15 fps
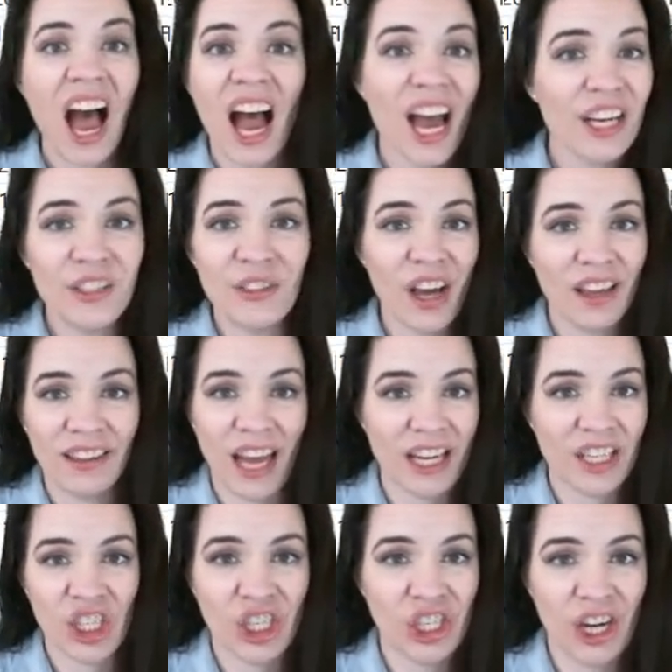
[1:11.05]
I do not
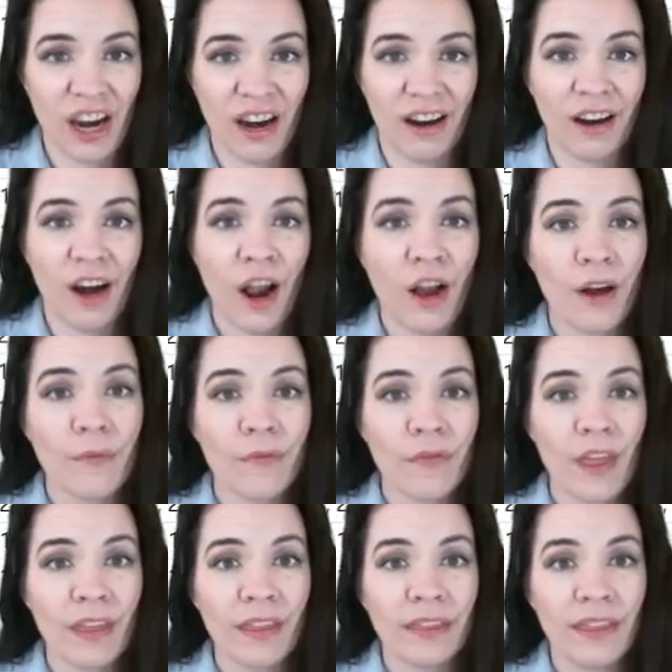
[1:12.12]
like to share
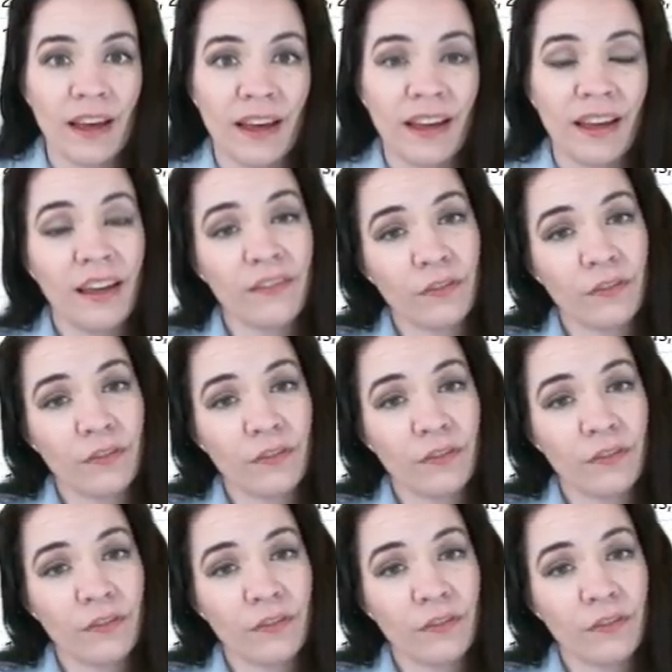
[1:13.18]
the